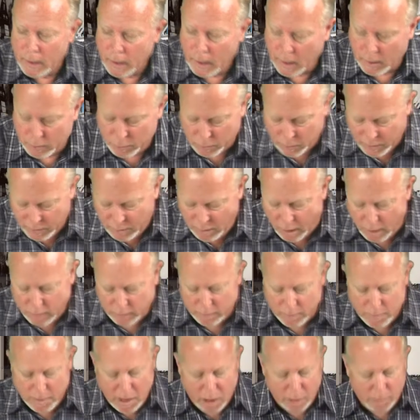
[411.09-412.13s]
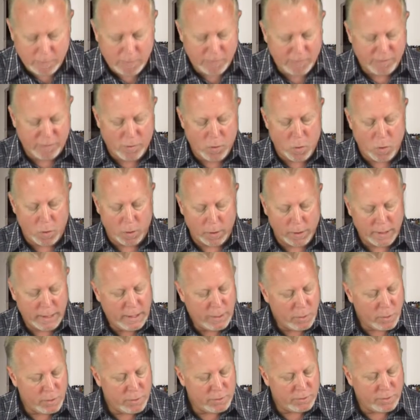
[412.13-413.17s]
As we talked about before,
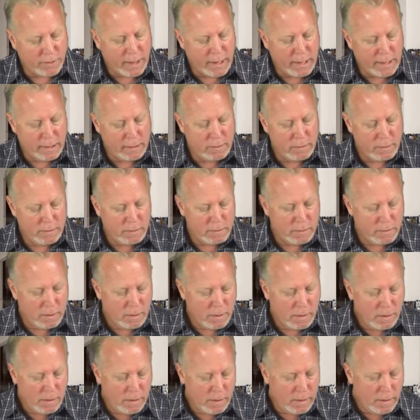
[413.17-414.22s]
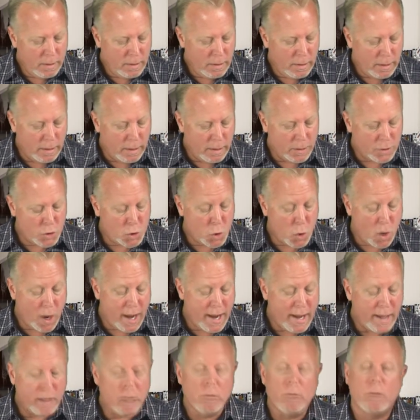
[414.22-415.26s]
here is a
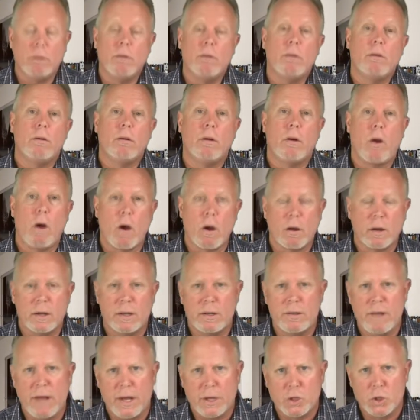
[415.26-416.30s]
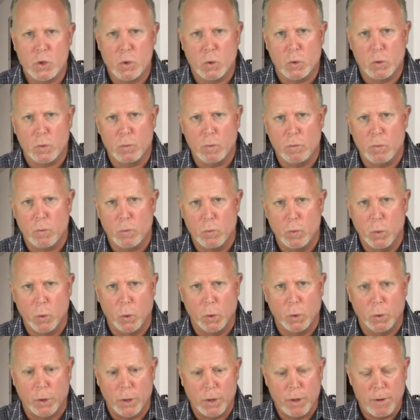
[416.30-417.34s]
triangle architectural
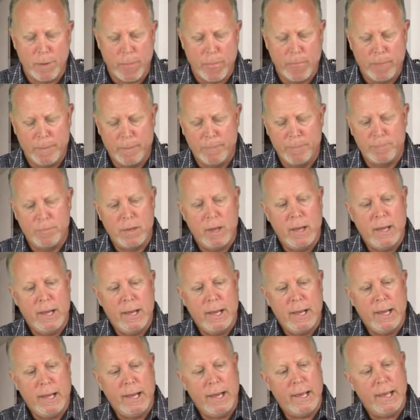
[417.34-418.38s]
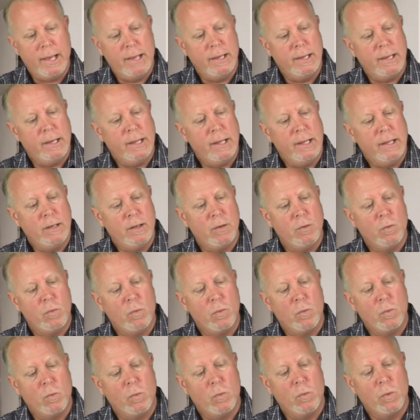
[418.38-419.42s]
ruler, and
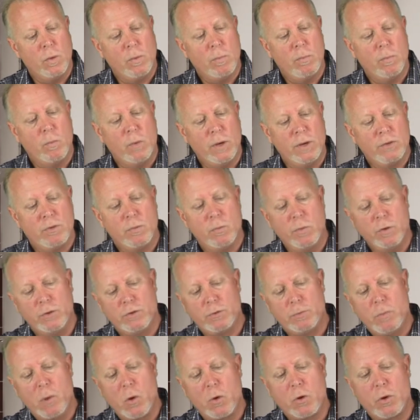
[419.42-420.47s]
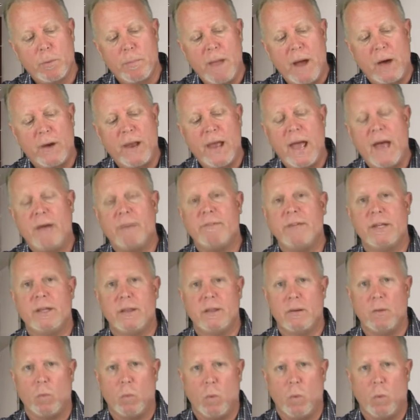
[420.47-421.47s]
we spoke about having the